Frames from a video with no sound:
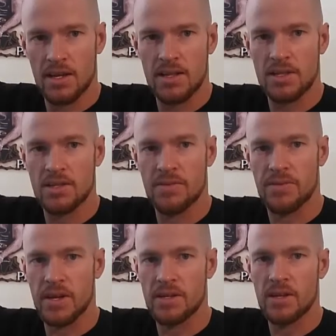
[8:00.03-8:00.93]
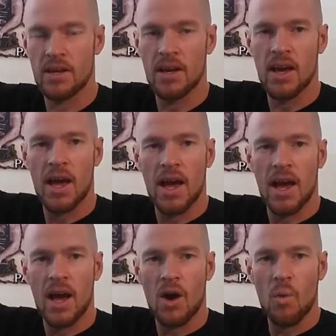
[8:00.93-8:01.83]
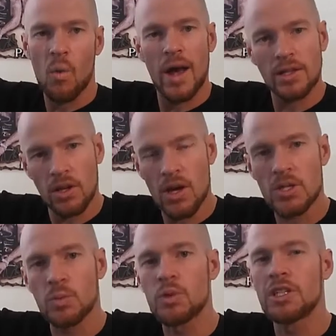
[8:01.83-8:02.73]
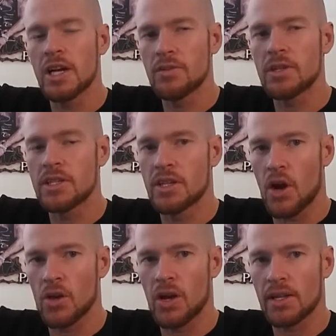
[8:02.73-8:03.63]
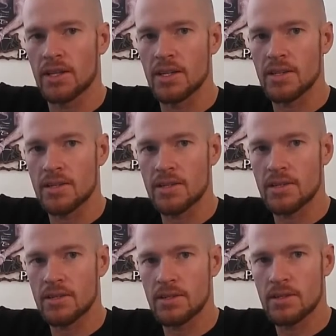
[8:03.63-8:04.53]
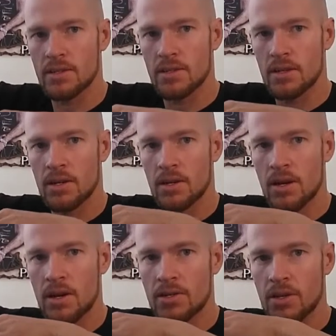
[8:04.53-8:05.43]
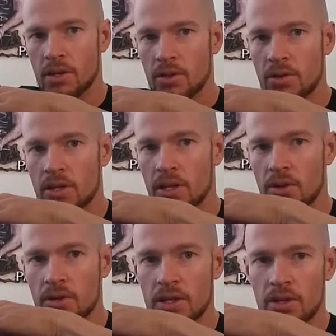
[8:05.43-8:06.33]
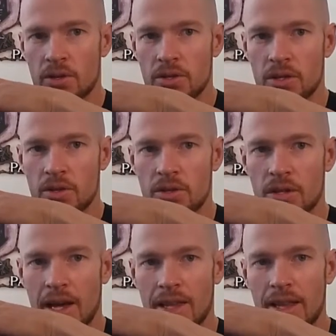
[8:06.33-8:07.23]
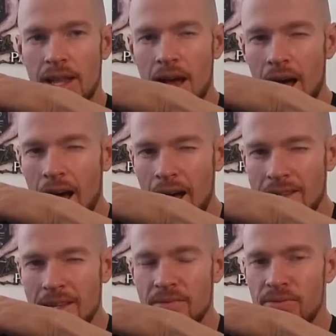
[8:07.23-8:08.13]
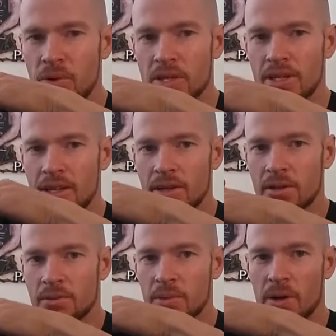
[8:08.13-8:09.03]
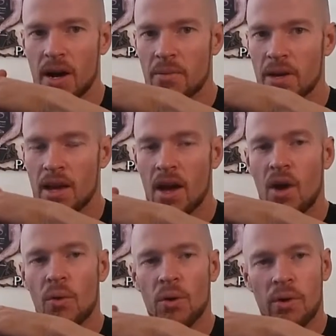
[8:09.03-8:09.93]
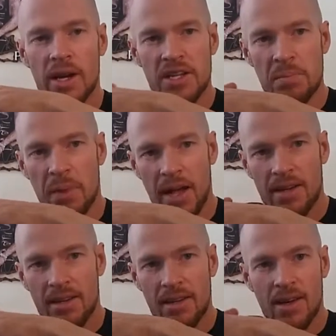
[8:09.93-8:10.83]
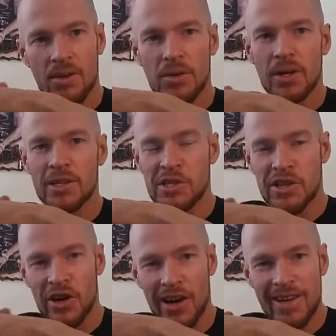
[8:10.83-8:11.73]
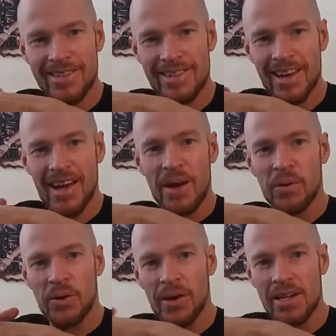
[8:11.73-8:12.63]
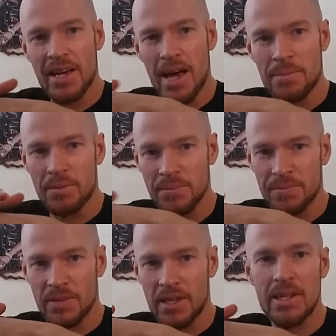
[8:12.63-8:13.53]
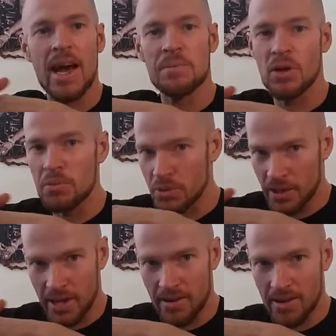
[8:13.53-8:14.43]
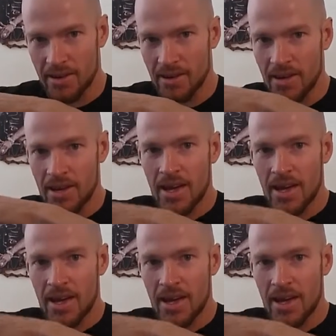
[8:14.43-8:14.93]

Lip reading: and this is your feet, weight loss will generally go like this. So you're losing, and the last, unfortunately, where are we? We're around your butt, we're around your thighs, and we're around your abdomen and your abdominal area.